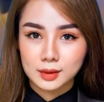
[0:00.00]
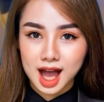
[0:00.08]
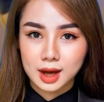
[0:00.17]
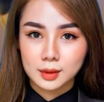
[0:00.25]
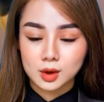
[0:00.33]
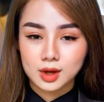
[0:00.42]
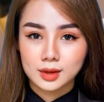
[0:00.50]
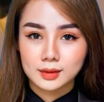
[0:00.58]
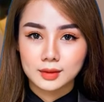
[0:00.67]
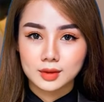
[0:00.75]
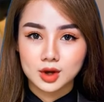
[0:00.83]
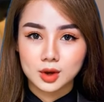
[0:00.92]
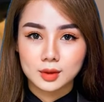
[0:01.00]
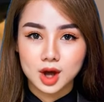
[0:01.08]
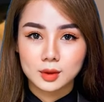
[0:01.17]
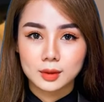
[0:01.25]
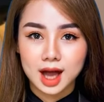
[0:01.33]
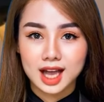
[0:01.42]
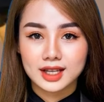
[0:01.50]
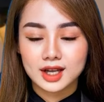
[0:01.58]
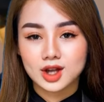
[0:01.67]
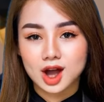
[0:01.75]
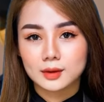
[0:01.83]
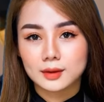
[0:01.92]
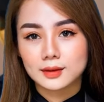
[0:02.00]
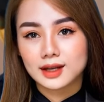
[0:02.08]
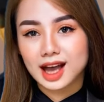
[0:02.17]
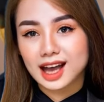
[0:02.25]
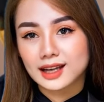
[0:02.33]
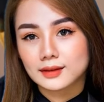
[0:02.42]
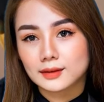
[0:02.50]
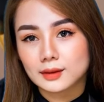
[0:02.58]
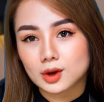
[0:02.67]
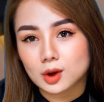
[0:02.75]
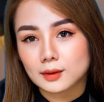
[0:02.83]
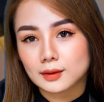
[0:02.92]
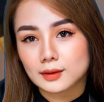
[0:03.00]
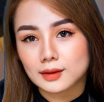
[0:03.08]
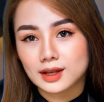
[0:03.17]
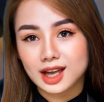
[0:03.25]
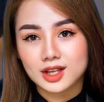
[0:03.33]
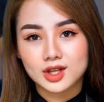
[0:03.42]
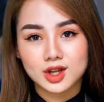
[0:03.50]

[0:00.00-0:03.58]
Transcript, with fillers: step aside. Brown said in a statement that he